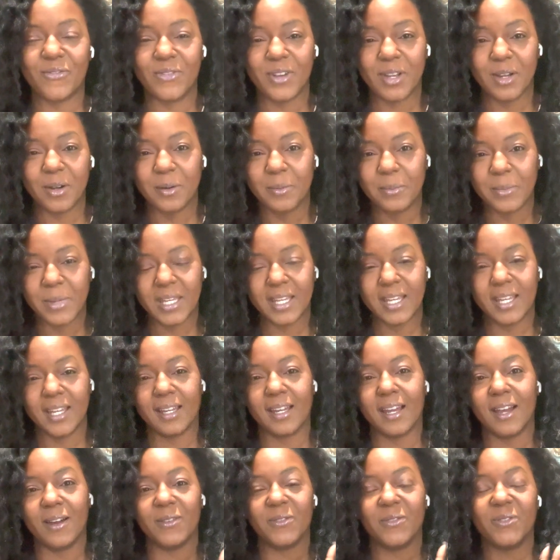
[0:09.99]

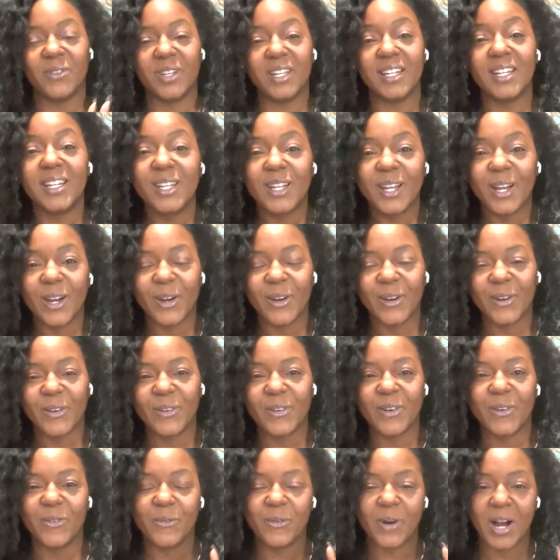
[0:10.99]
filming a
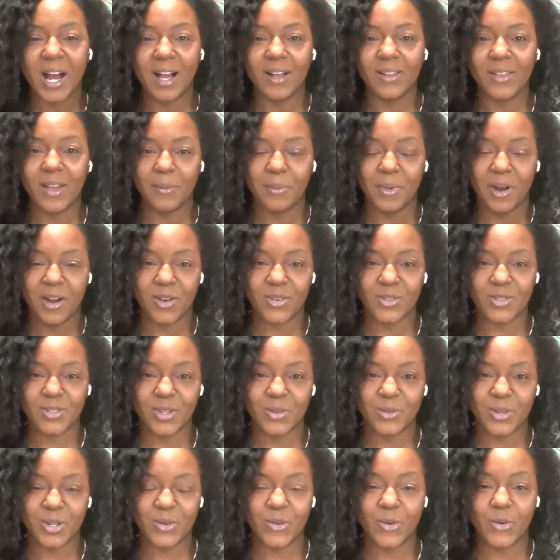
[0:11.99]
video while I'm also
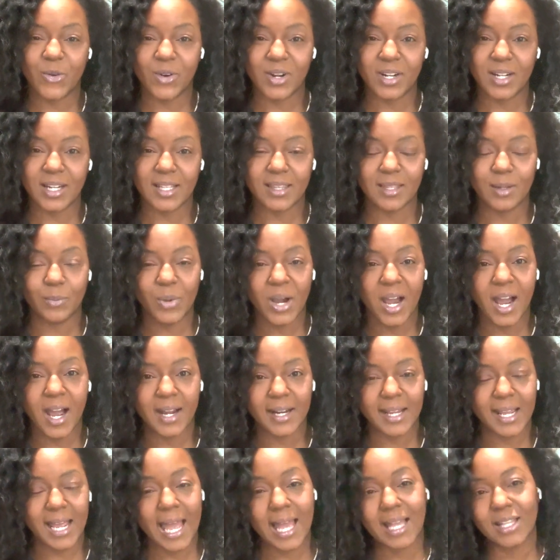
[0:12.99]
recording the
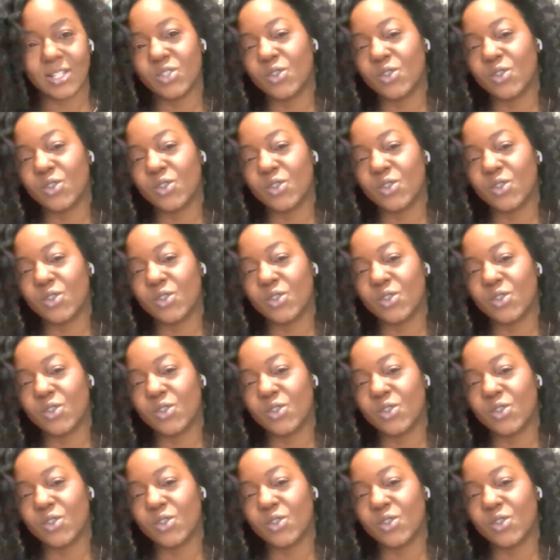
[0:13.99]
podcast.